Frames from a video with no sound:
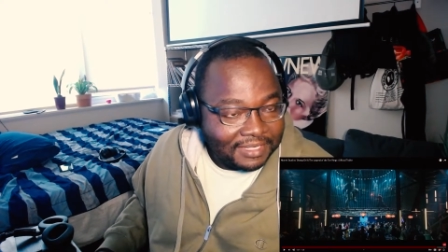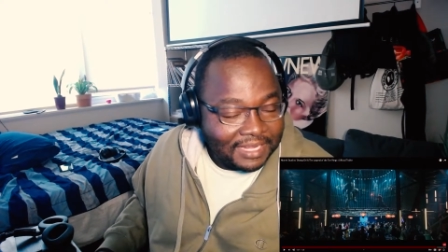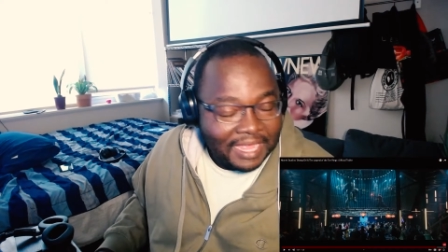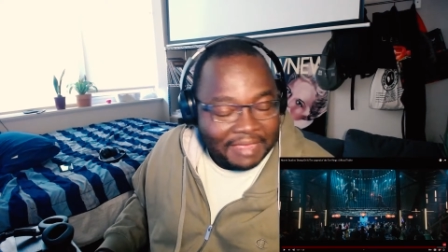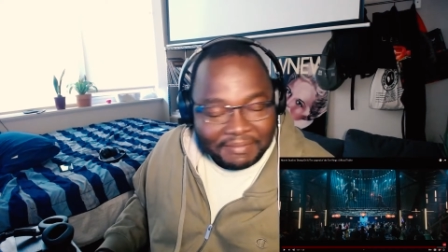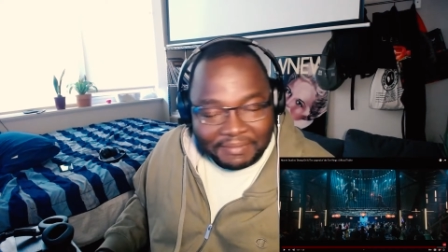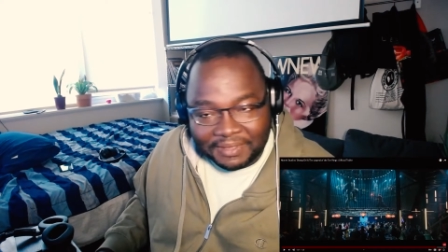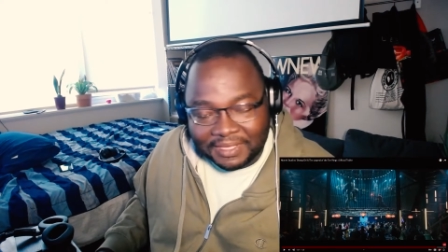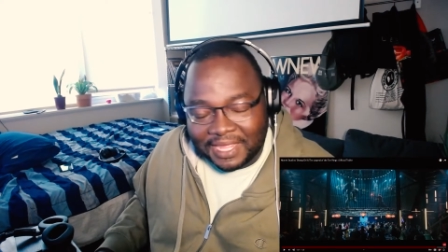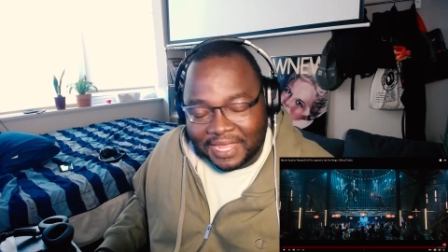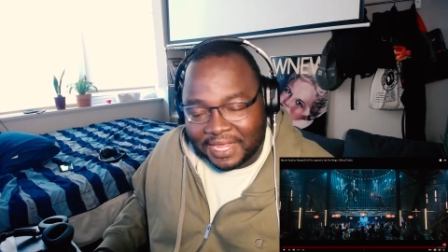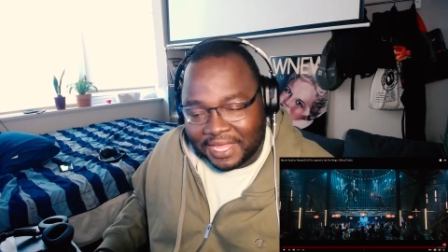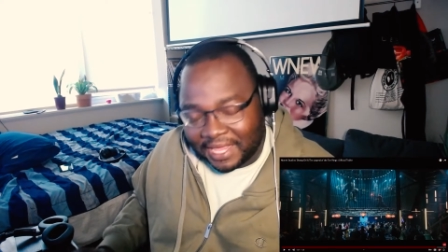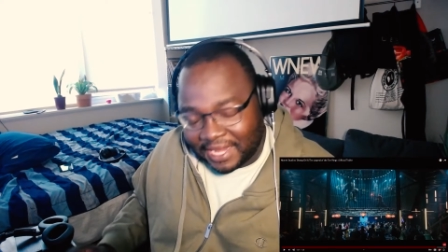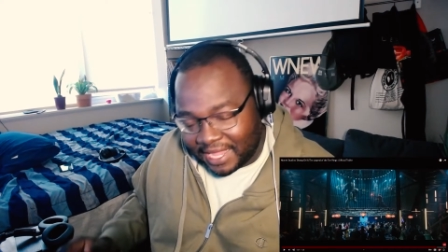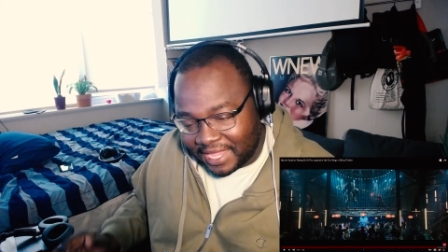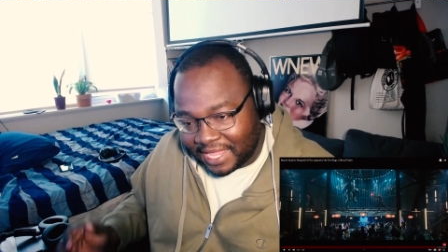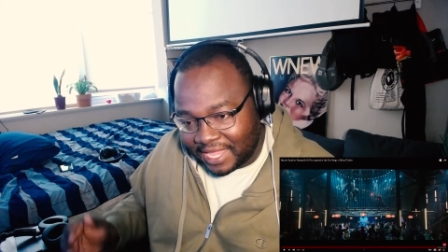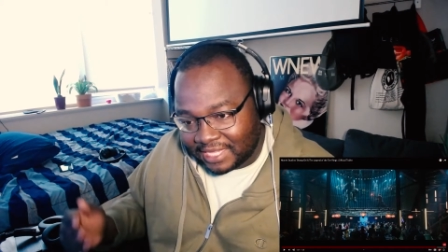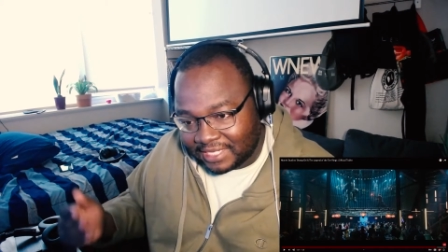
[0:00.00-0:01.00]
Um, then
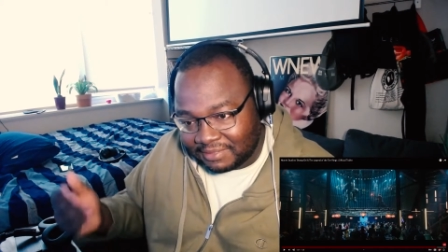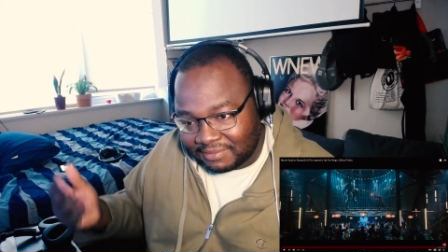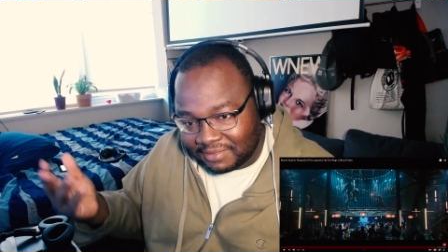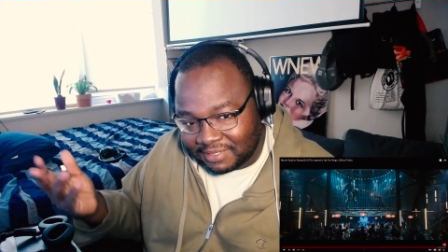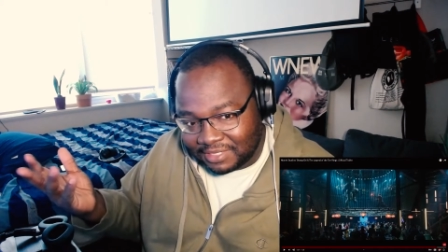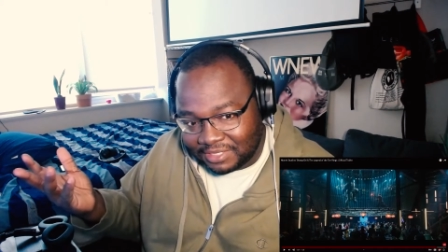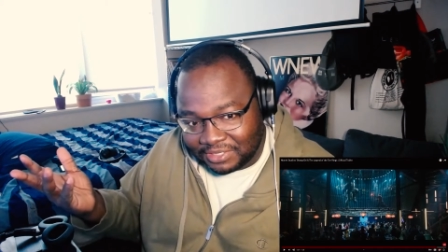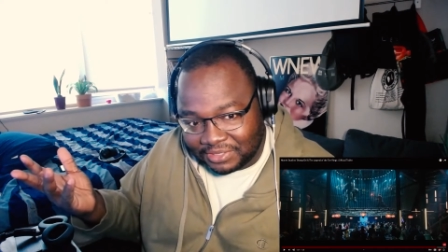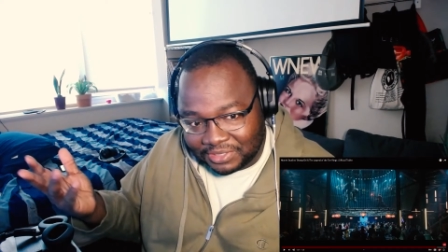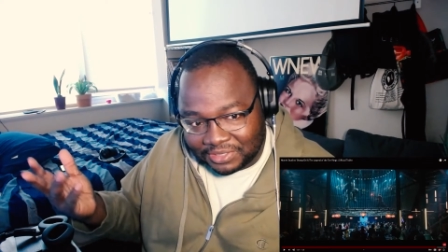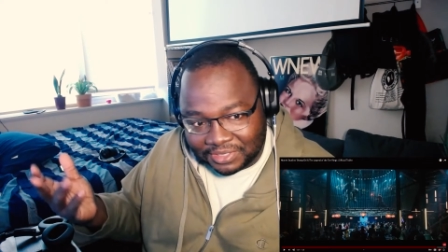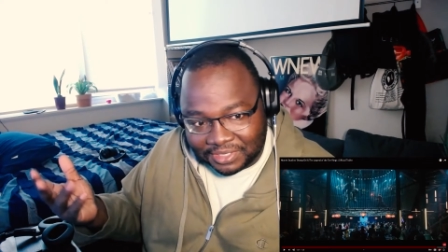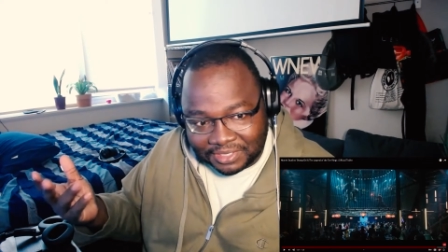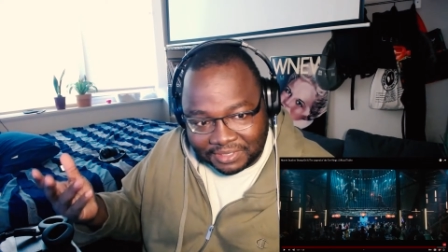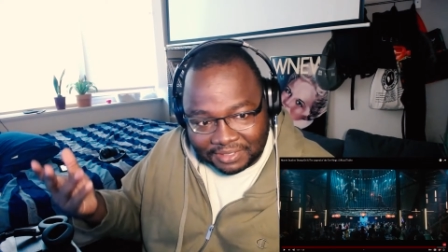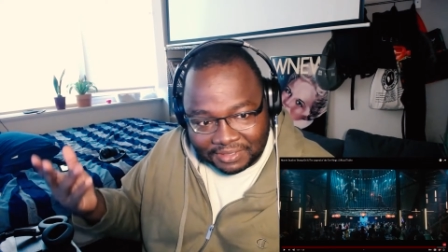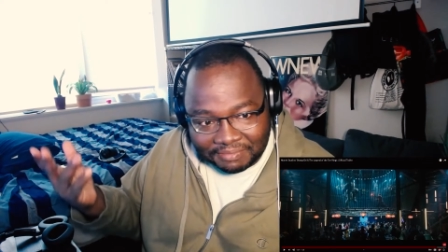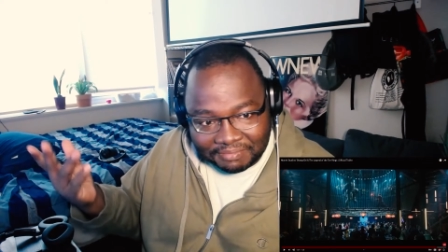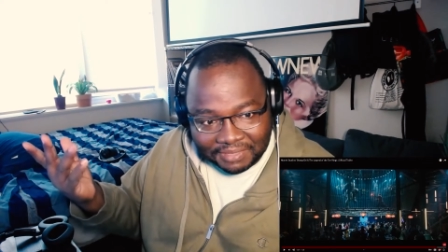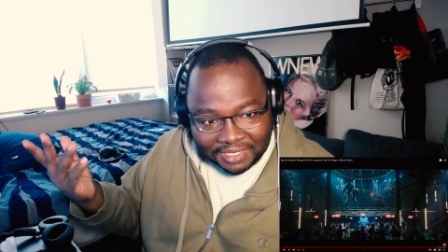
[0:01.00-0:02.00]
again, I guess, due to
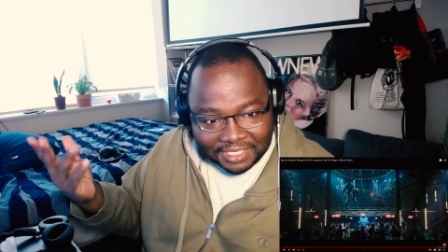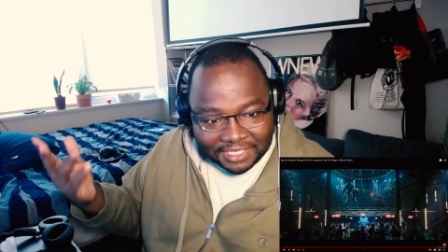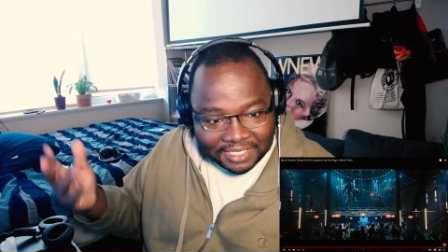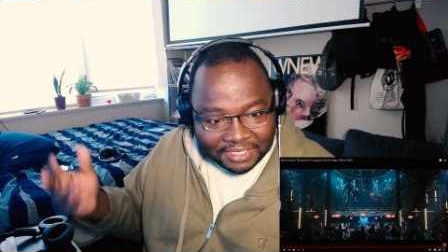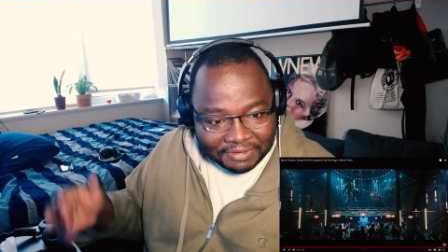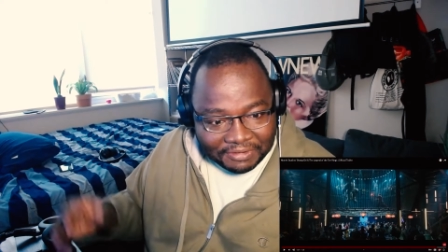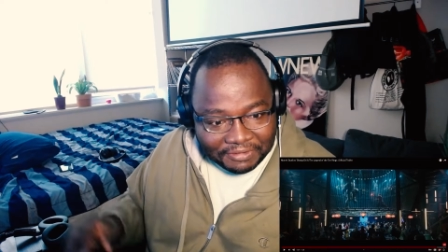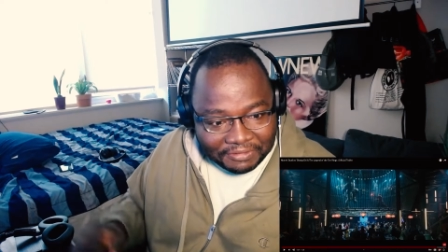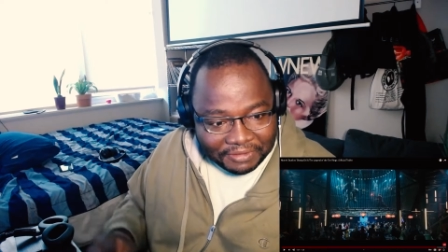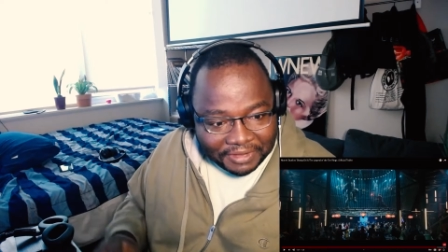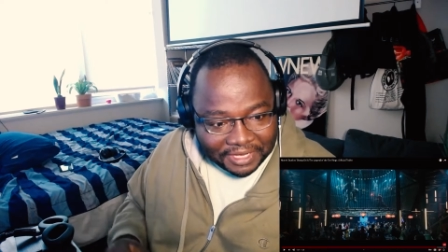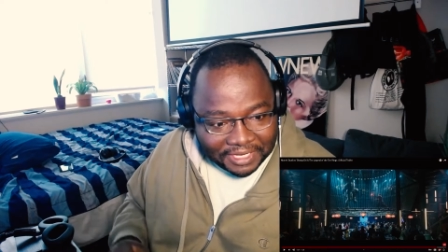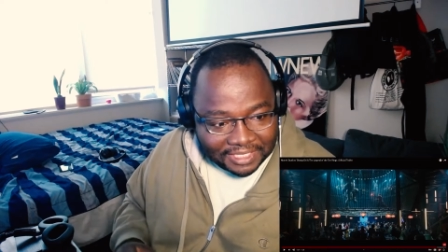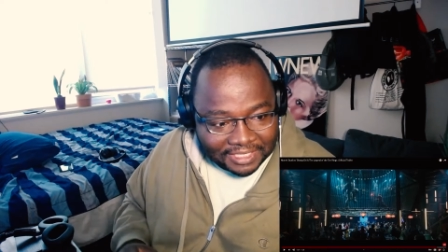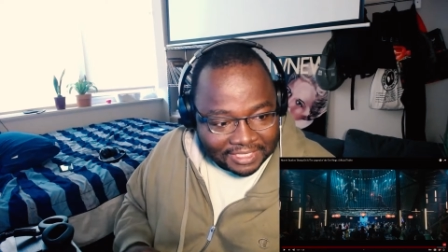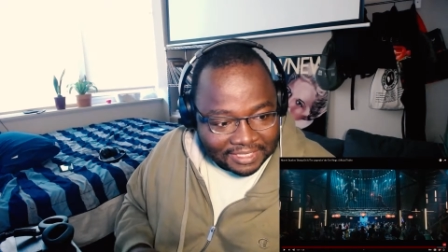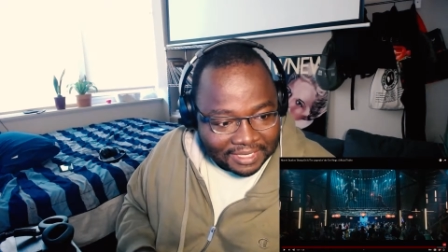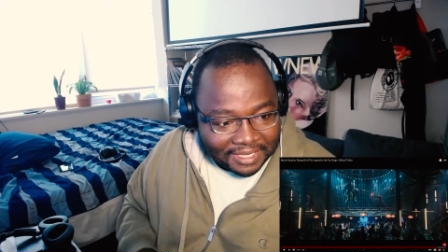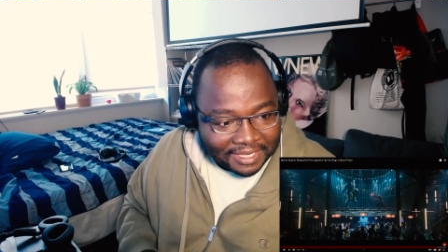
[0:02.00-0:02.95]
the mixed rings.